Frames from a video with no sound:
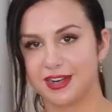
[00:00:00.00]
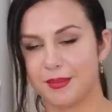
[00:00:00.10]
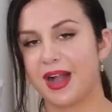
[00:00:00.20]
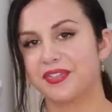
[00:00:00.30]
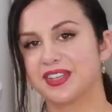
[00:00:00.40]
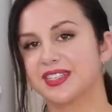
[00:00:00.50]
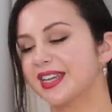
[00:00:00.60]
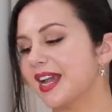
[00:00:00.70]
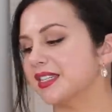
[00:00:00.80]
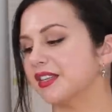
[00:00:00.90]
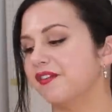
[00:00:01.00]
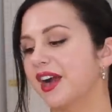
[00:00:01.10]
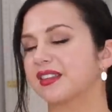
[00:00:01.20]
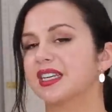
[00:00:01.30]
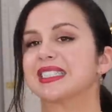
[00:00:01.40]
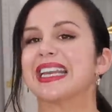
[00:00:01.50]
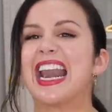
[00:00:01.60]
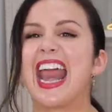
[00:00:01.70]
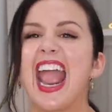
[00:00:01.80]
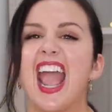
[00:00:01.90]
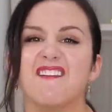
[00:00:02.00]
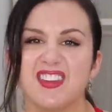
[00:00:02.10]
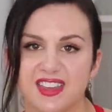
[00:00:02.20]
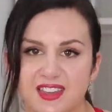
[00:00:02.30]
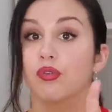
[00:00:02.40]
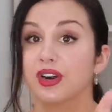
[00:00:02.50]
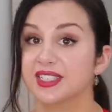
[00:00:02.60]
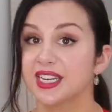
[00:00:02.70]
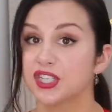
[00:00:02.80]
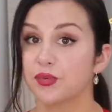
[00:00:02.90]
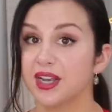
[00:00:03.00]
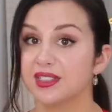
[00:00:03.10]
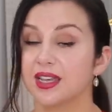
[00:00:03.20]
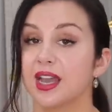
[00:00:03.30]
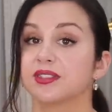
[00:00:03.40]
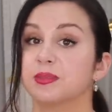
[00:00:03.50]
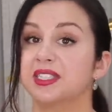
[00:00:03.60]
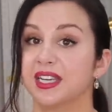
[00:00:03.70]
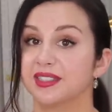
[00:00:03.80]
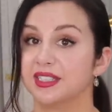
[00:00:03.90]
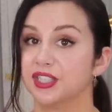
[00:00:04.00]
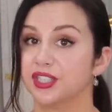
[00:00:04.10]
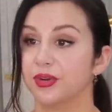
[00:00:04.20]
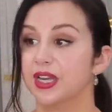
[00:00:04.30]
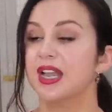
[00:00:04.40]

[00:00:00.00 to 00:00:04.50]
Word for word: about this set is the fact that it's not heavy. Rest day sweats, they have some density to it.